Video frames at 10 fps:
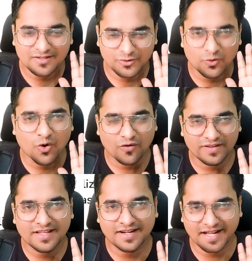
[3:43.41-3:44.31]
You go
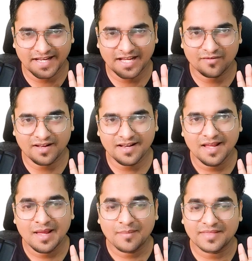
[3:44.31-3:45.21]
with the technical one,
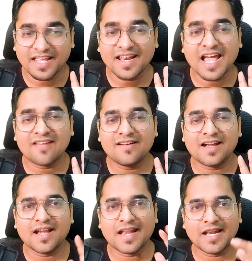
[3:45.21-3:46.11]
then I
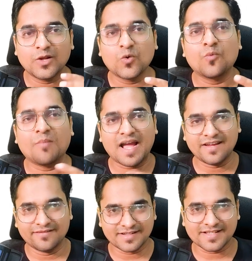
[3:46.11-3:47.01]
will tell you my
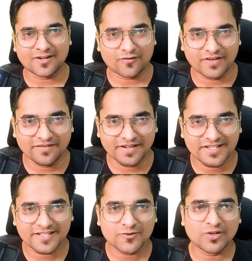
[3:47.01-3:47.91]
version of
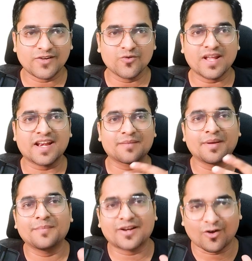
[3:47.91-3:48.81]
definition so that you can
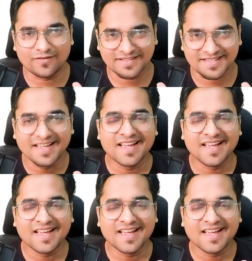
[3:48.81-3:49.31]
remember always.